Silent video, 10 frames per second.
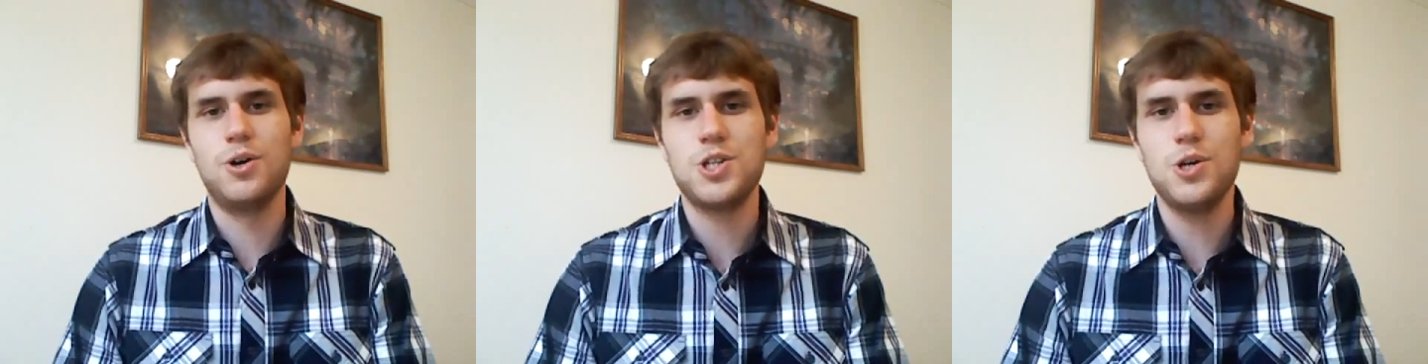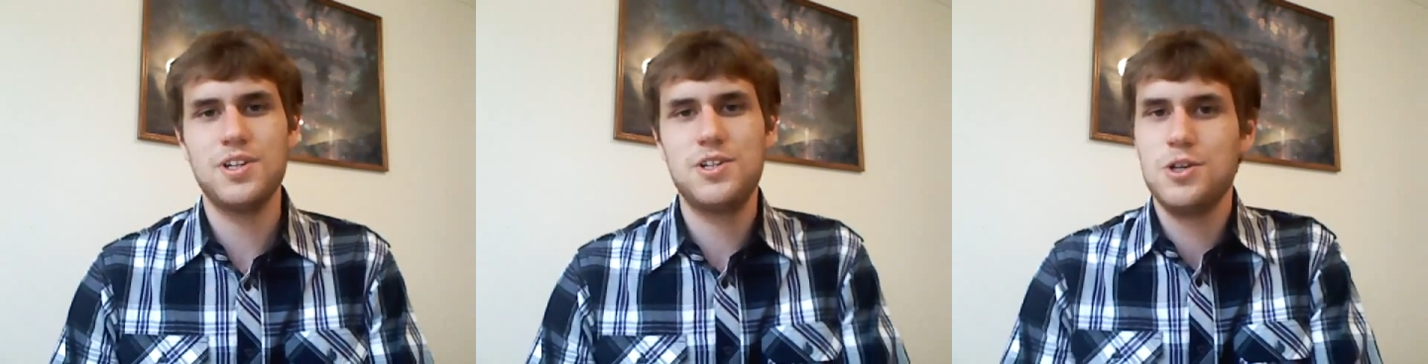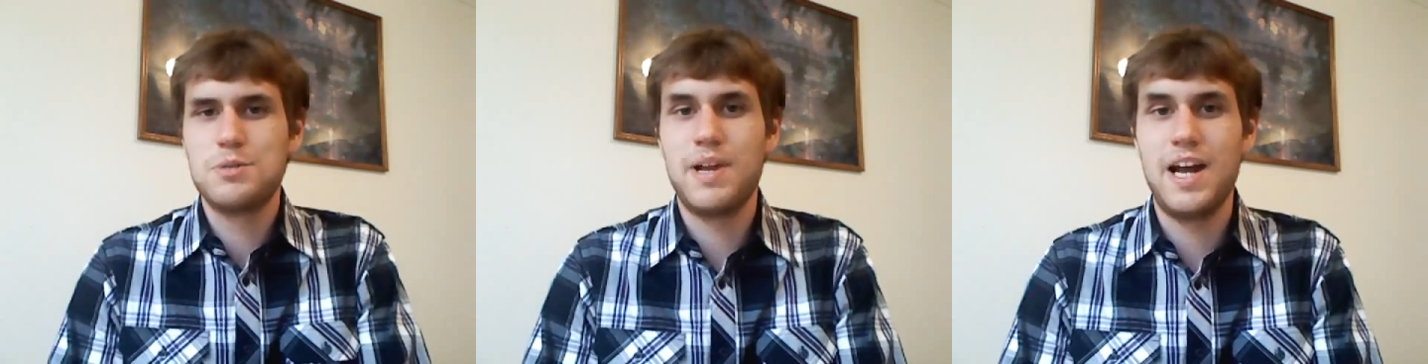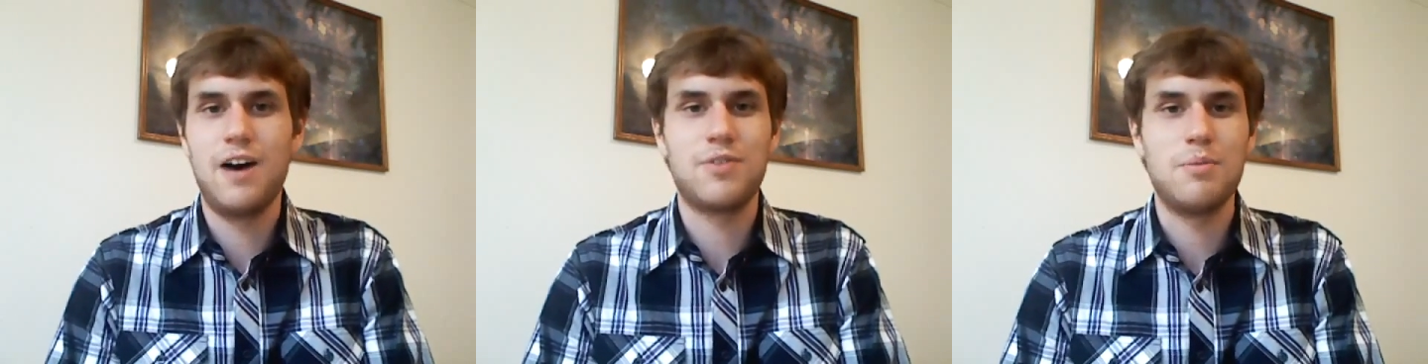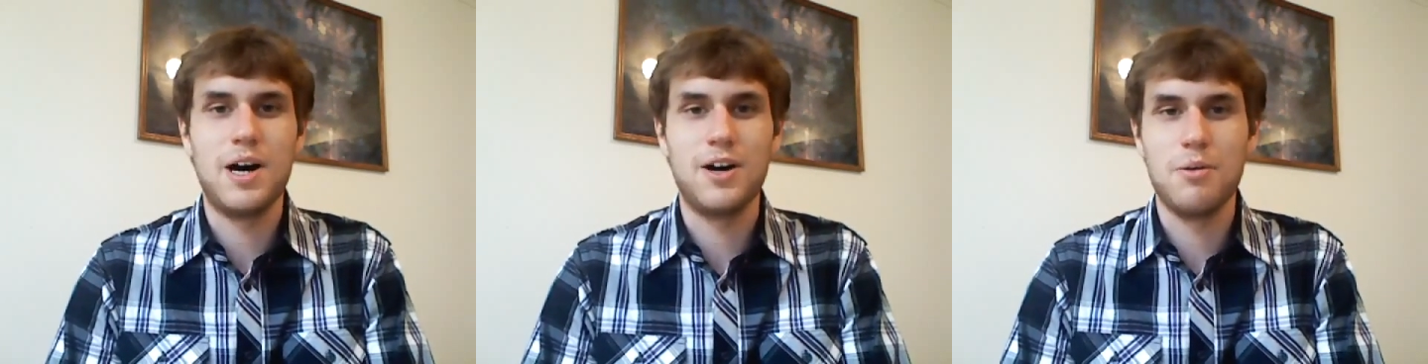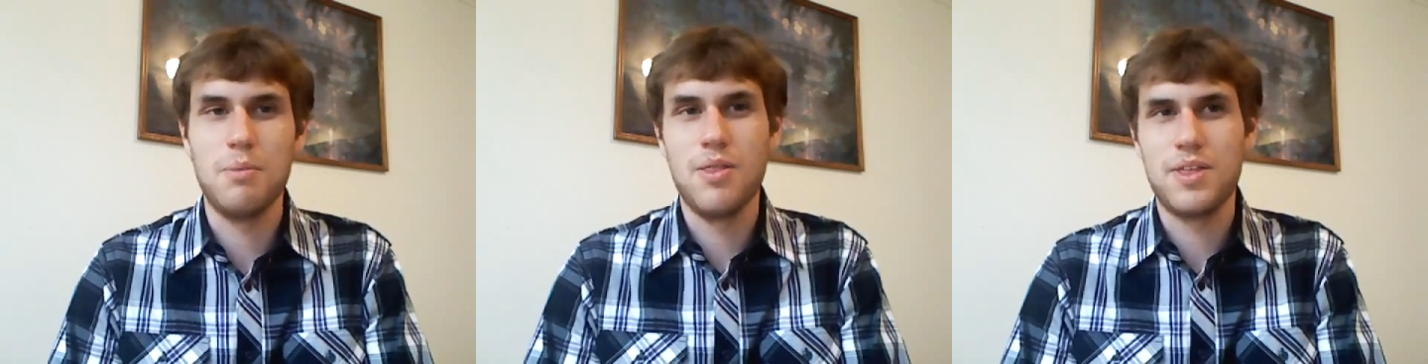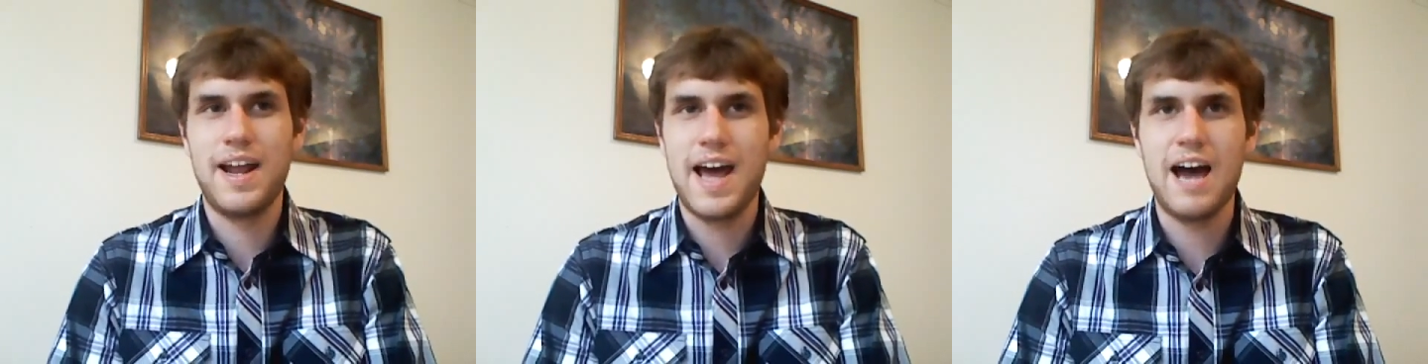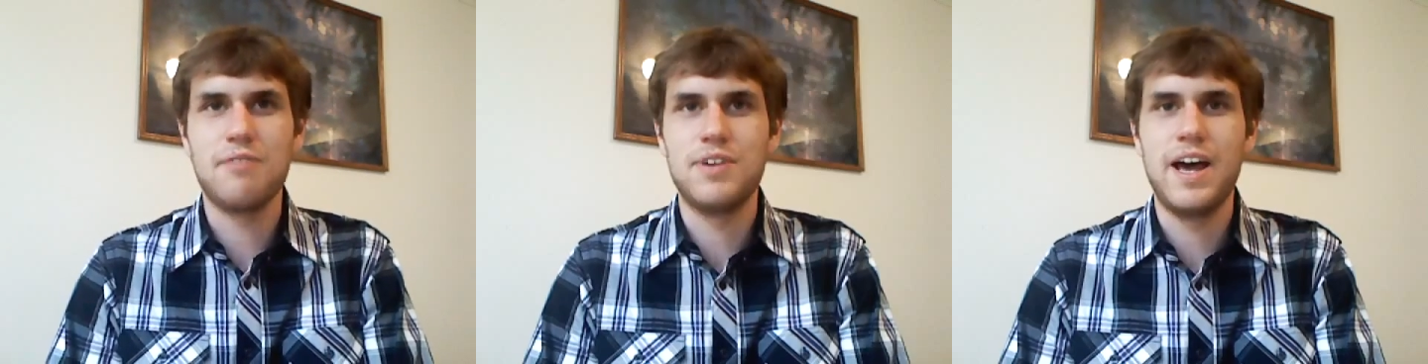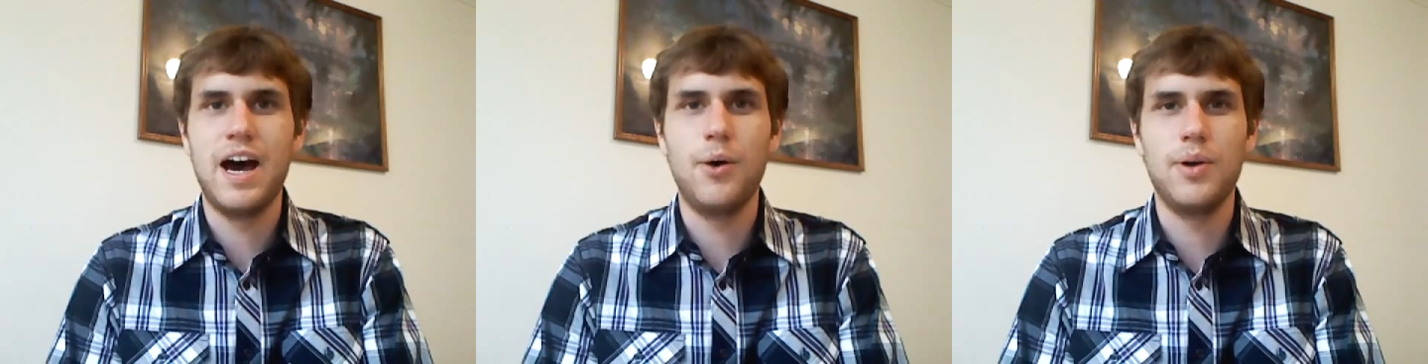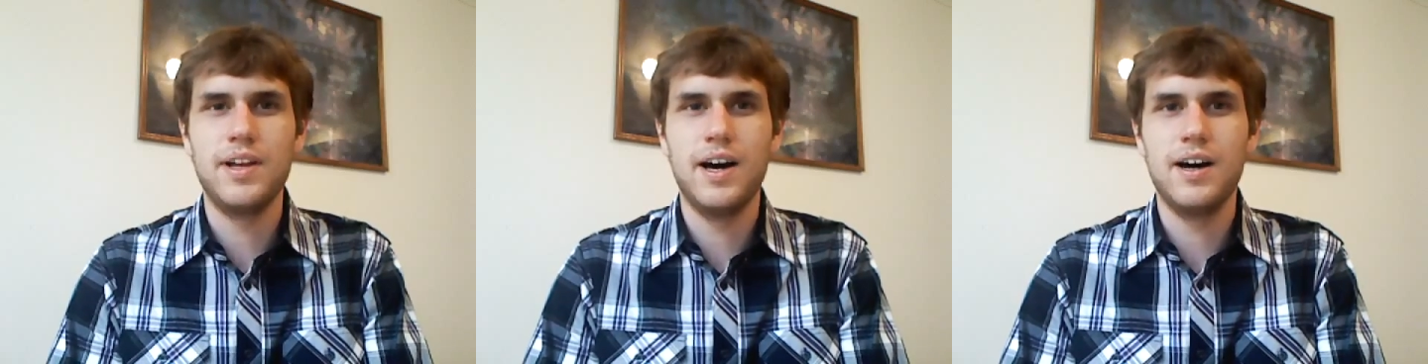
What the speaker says: Shogun 2 has been out for about a month and a half now, and